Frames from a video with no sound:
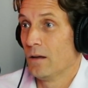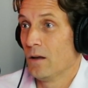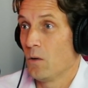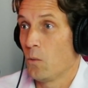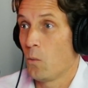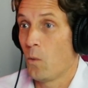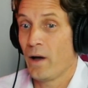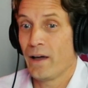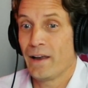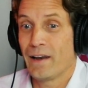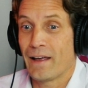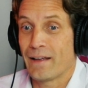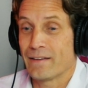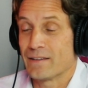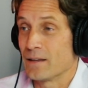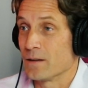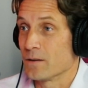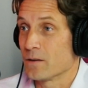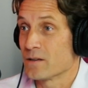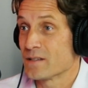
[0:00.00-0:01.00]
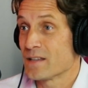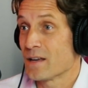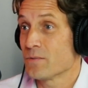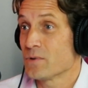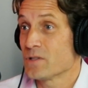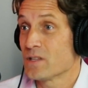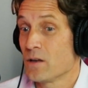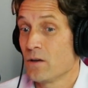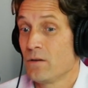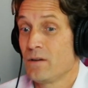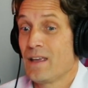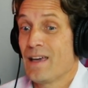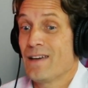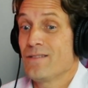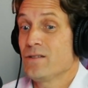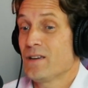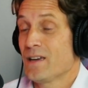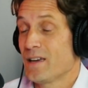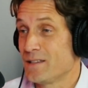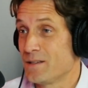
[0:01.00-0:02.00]
Why Latin? Because that was the only
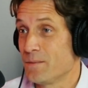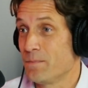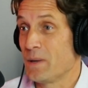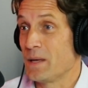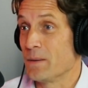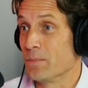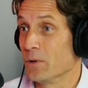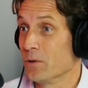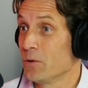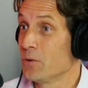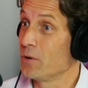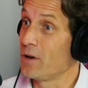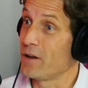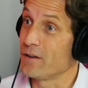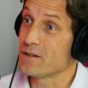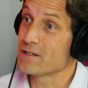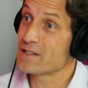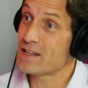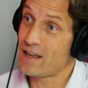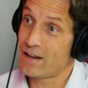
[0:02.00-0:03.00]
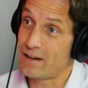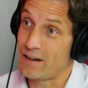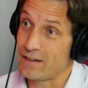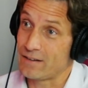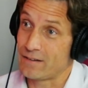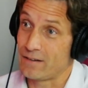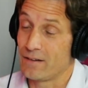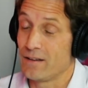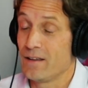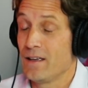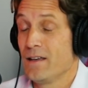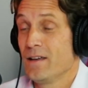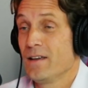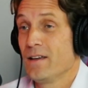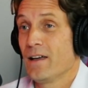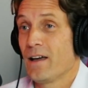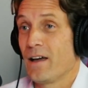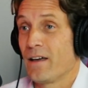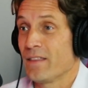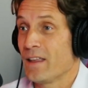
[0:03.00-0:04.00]
educated people who would understand Latin.
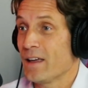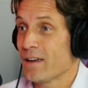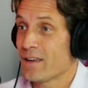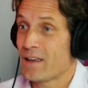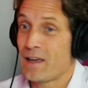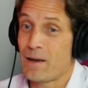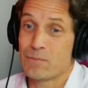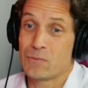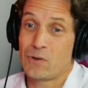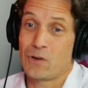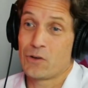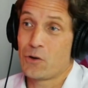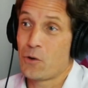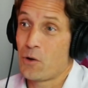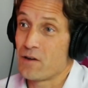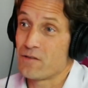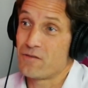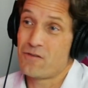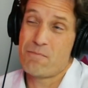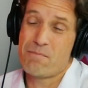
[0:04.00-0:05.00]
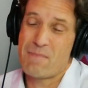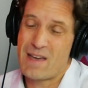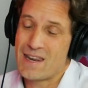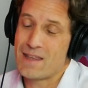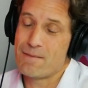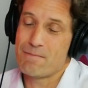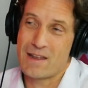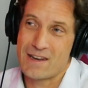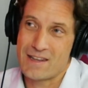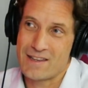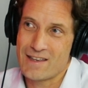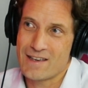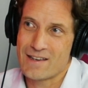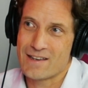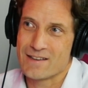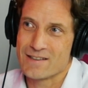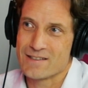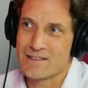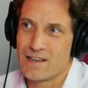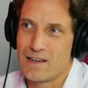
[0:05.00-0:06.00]
And that kept on going for many, many
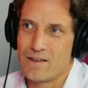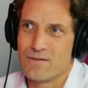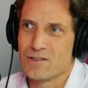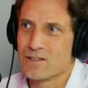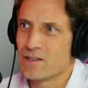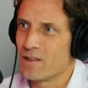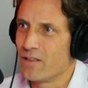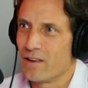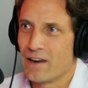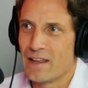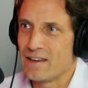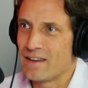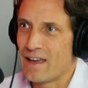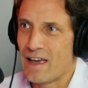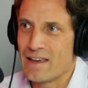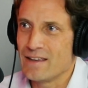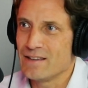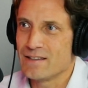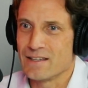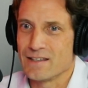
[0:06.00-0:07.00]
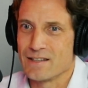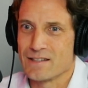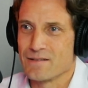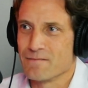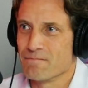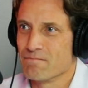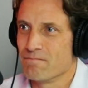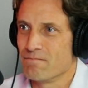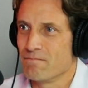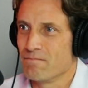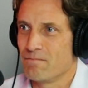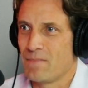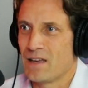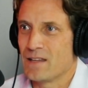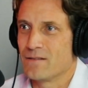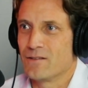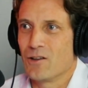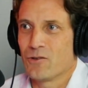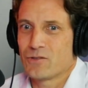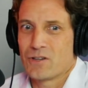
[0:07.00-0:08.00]
years, even till the late 80s.
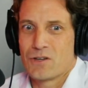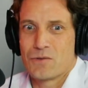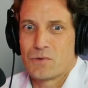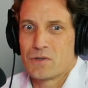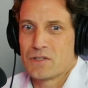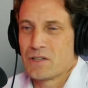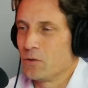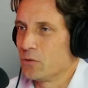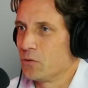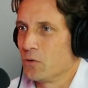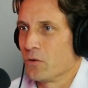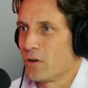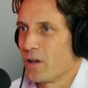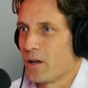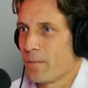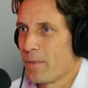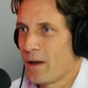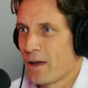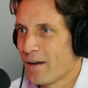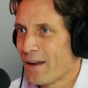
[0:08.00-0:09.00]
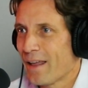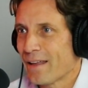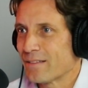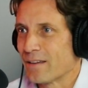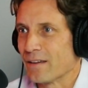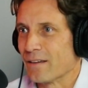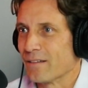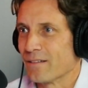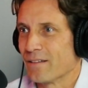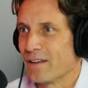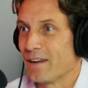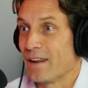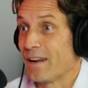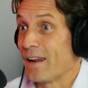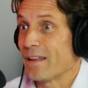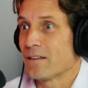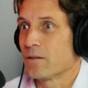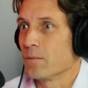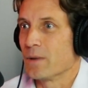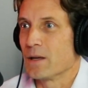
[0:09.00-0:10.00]
Med doctors were still talking about Latin. In
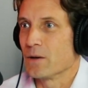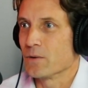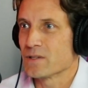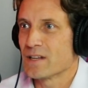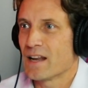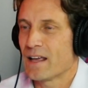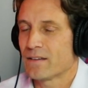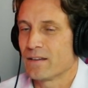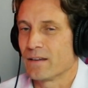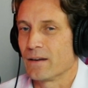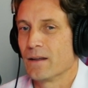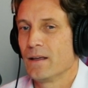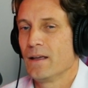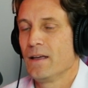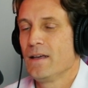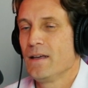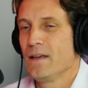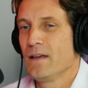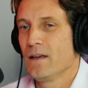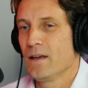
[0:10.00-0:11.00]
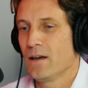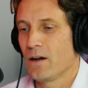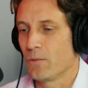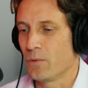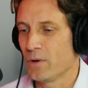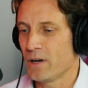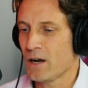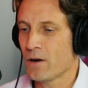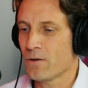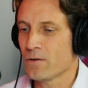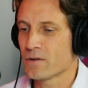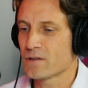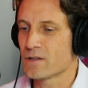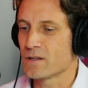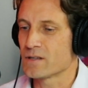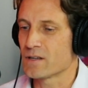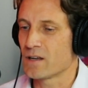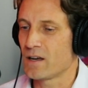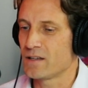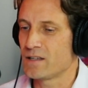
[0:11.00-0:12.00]
anatomy, it was Latin. And we're now in a
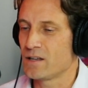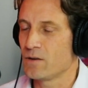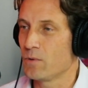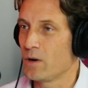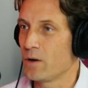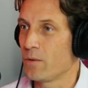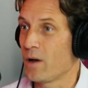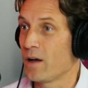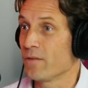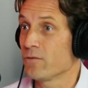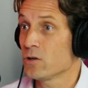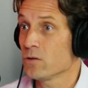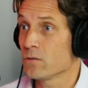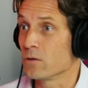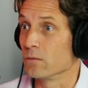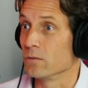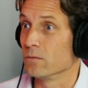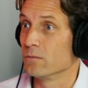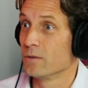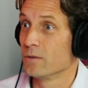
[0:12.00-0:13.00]
society where we have Google.